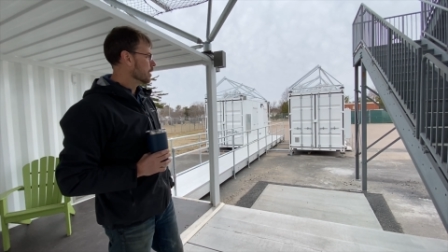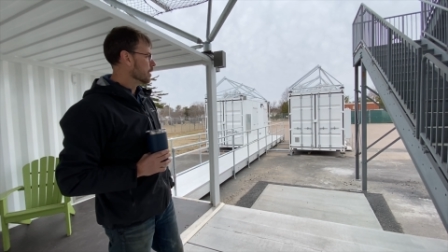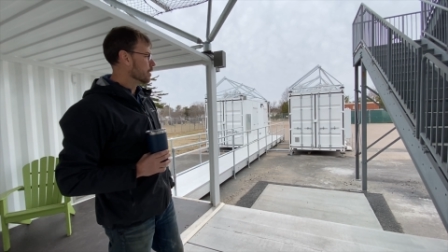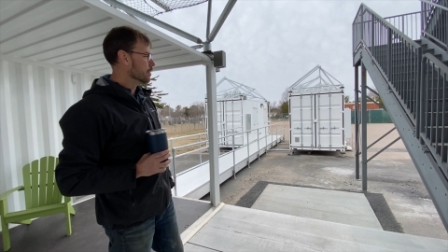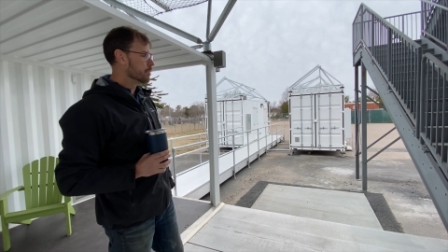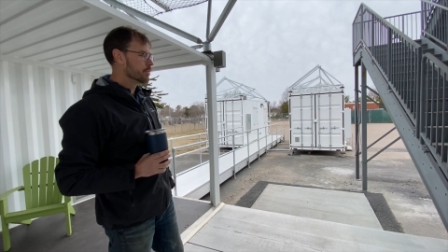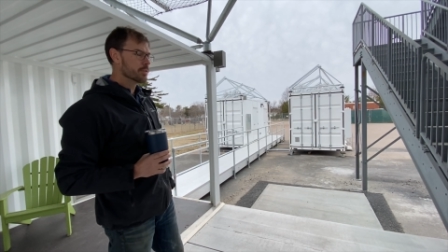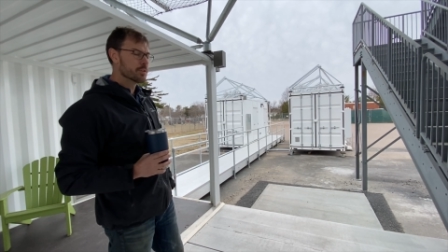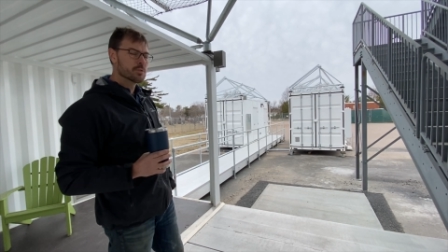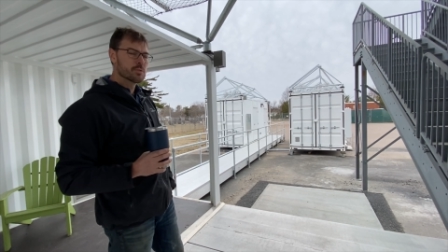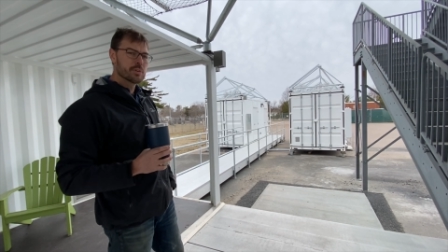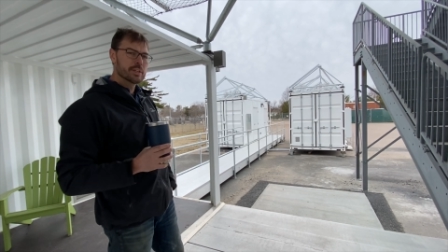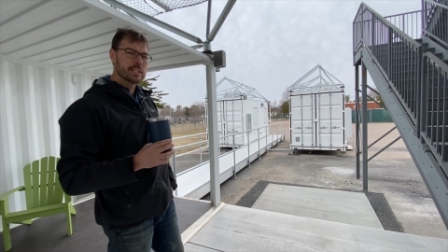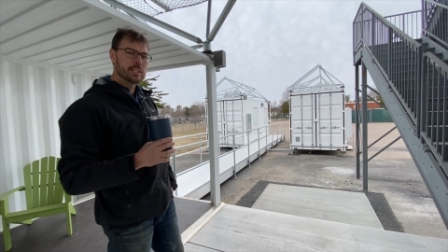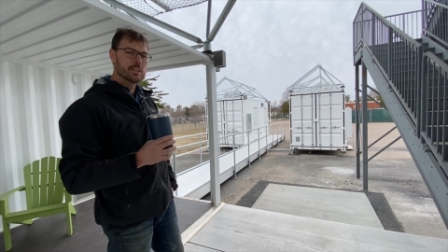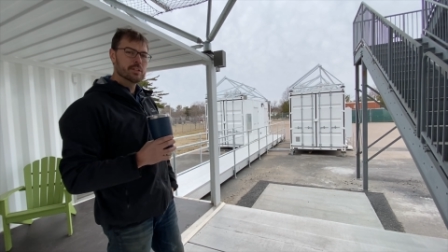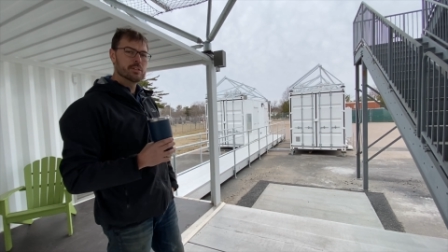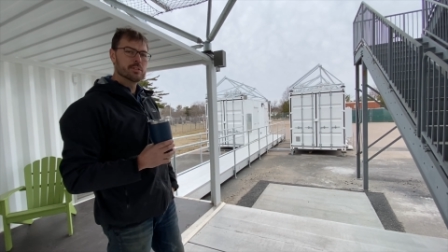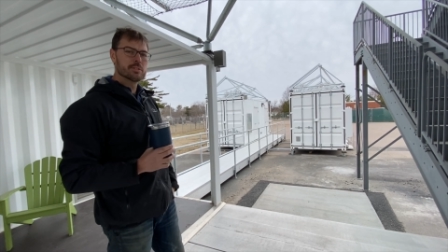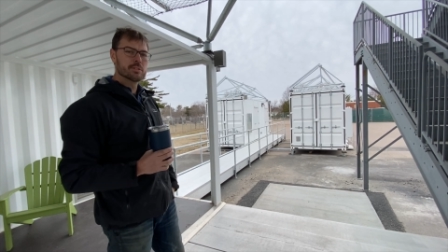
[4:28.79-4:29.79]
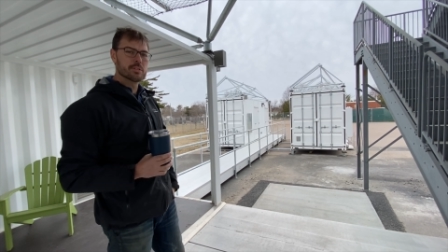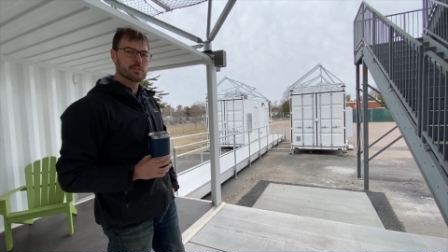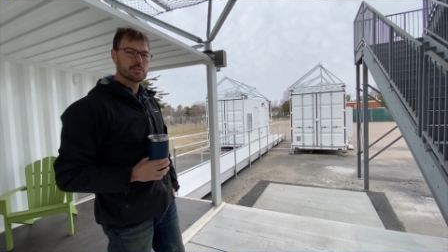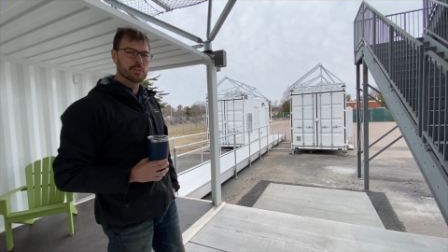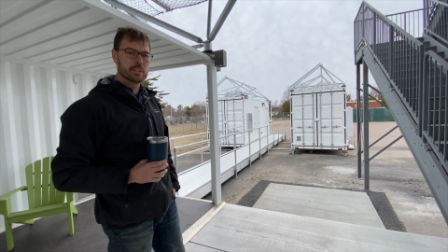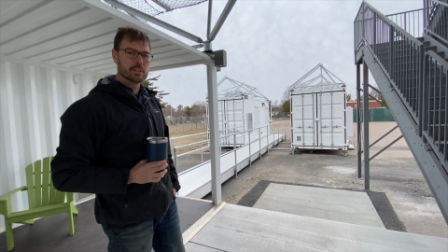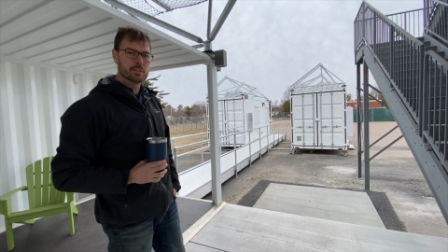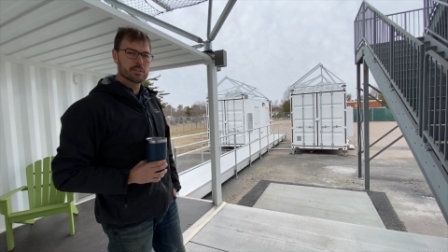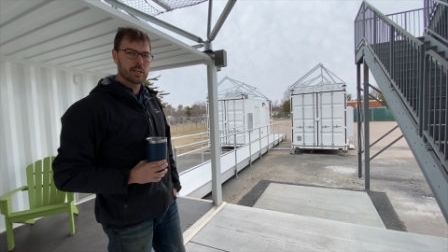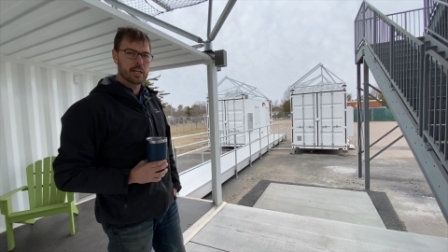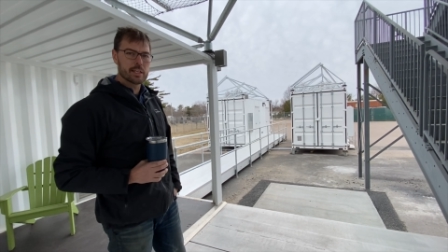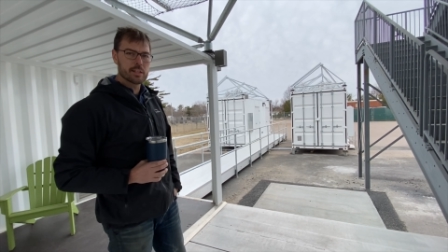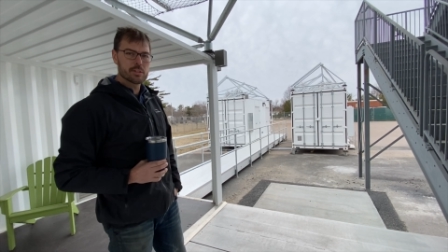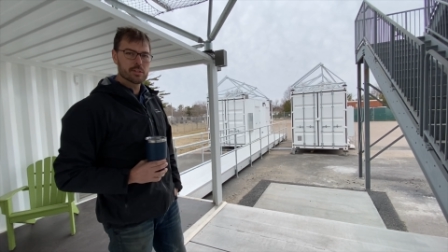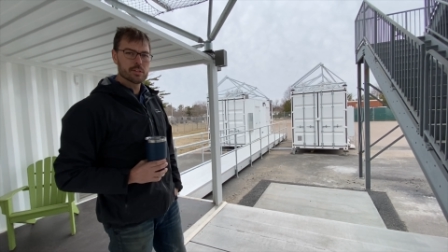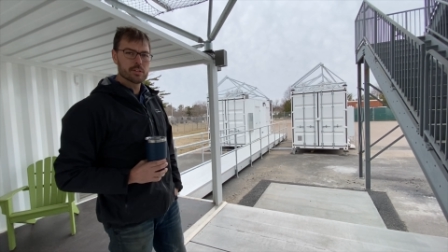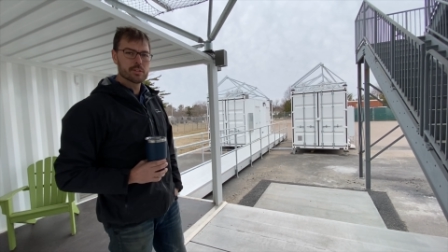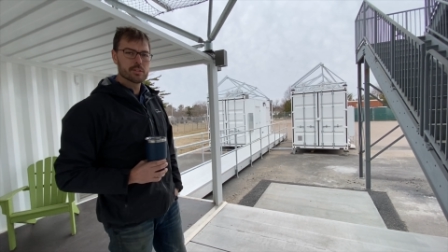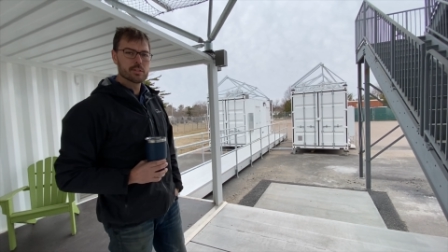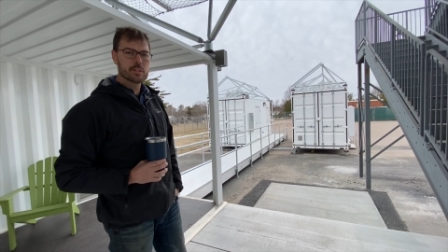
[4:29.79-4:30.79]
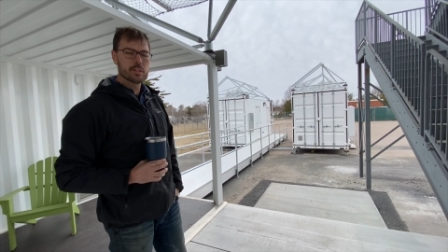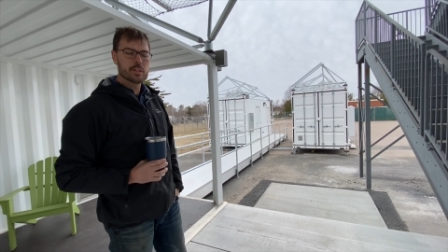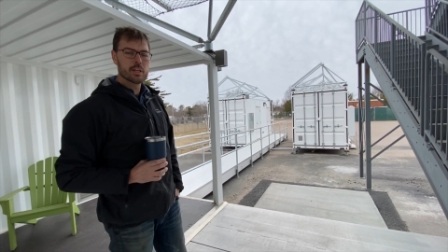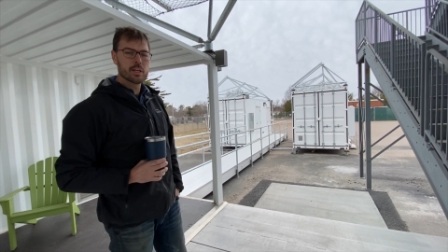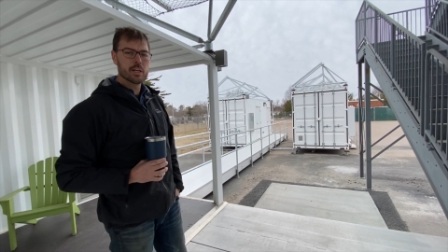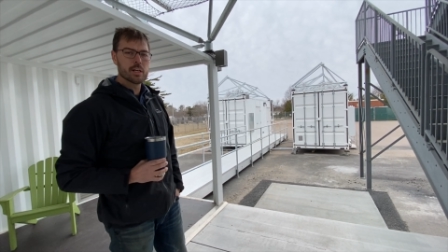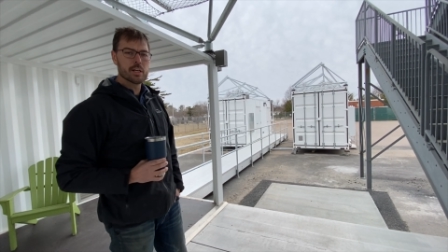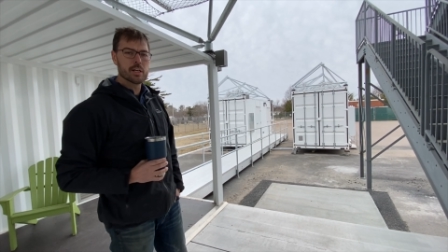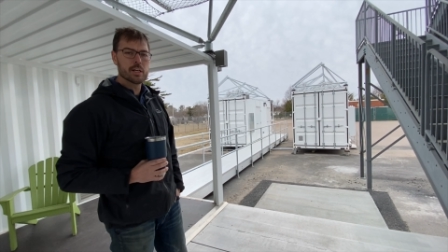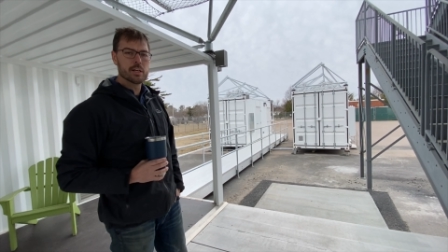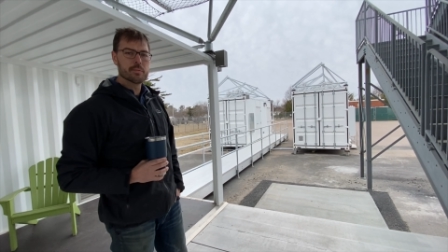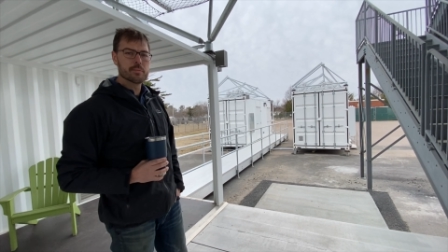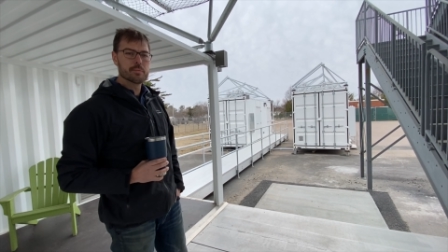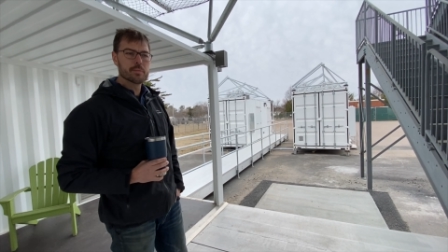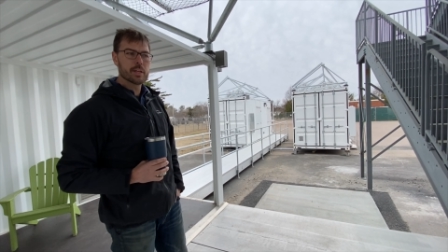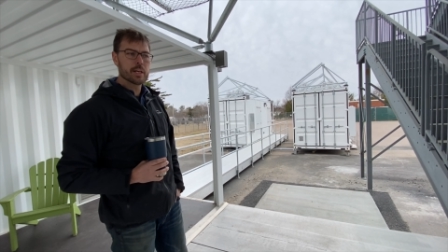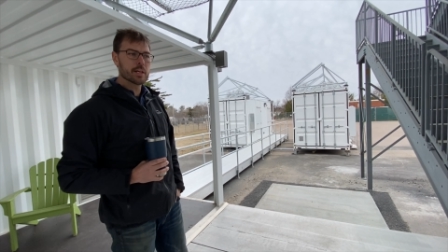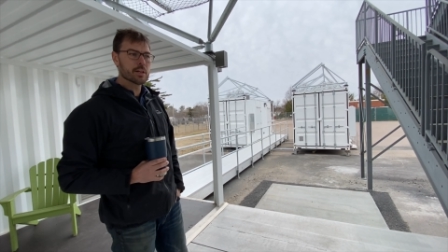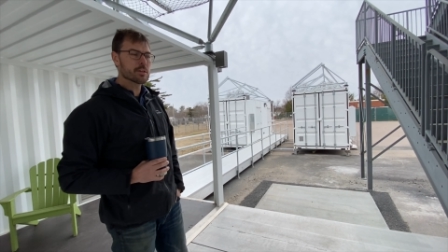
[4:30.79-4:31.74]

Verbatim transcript: of reused, recycled um,